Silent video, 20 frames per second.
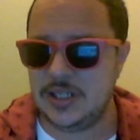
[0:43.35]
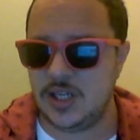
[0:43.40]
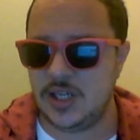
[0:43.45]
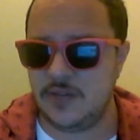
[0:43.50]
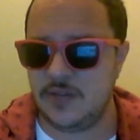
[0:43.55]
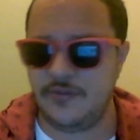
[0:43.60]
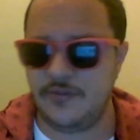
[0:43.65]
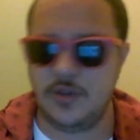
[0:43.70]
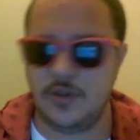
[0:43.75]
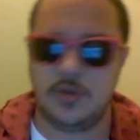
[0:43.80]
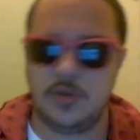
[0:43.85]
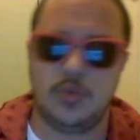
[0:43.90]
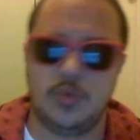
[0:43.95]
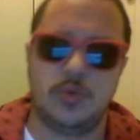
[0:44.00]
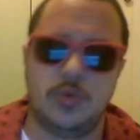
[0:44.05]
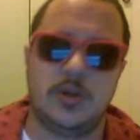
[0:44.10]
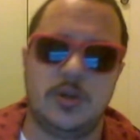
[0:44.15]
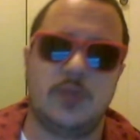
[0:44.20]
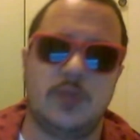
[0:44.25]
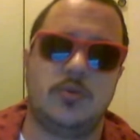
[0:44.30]
I think I
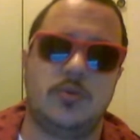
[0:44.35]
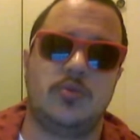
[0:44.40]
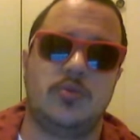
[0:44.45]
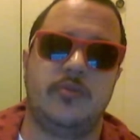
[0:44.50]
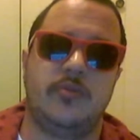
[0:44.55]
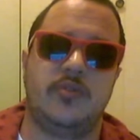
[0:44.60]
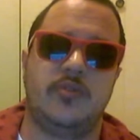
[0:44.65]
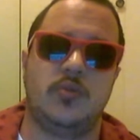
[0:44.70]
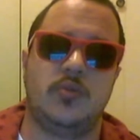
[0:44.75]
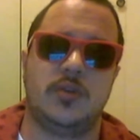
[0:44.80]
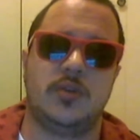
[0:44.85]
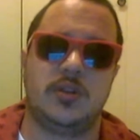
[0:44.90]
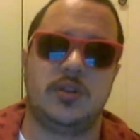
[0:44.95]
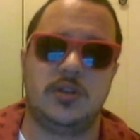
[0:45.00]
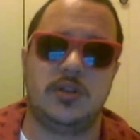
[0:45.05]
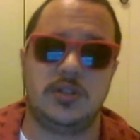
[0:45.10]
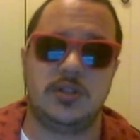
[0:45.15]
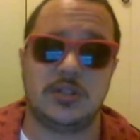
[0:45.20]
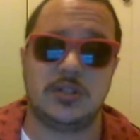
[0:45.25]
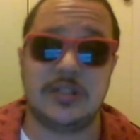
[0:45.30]
would, I would review one of
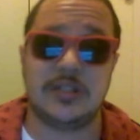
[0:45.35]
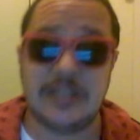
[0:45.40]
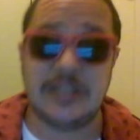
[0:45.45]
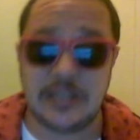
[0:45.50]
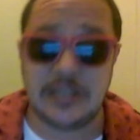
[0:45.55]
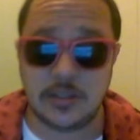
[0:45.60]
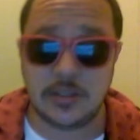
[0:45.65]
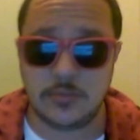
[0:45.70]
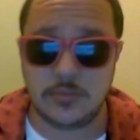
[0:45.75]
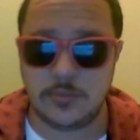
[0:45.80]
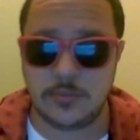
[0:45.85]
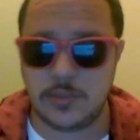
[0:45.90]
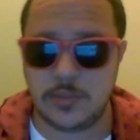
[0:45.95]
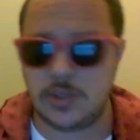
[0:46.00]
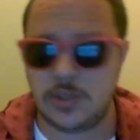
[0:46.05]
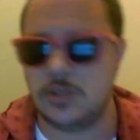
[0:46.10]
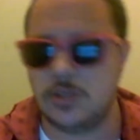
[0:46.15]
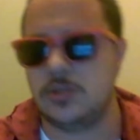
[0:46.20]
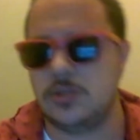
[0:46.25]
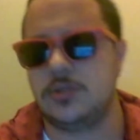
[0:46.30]
these again,
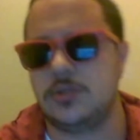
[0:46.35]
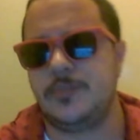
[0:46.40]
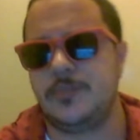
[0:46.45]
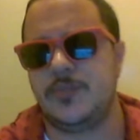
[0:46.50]
because